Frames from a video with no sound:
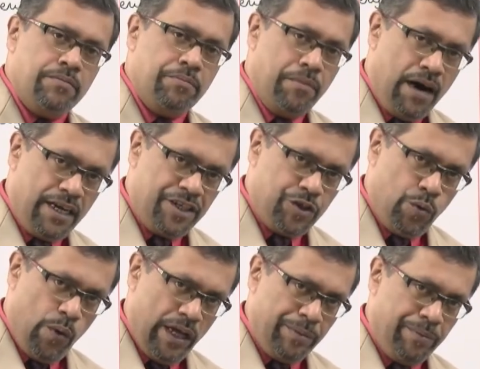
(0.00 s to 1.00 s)
March
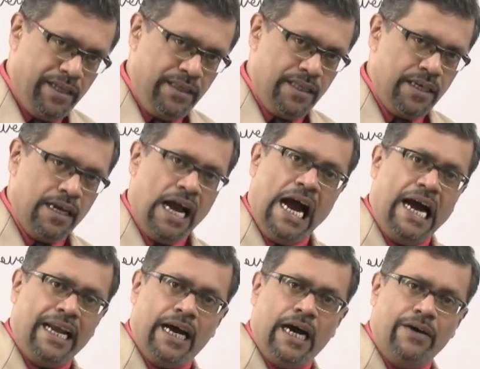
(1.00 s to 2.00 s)
1 month
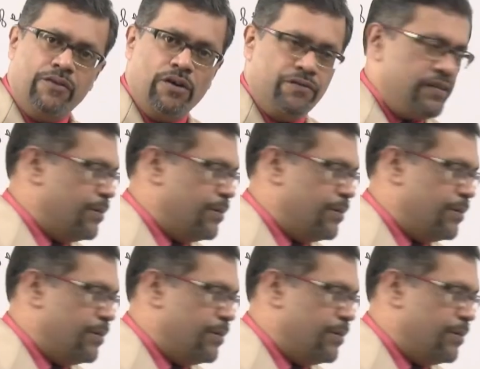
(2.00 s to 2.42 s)
and half of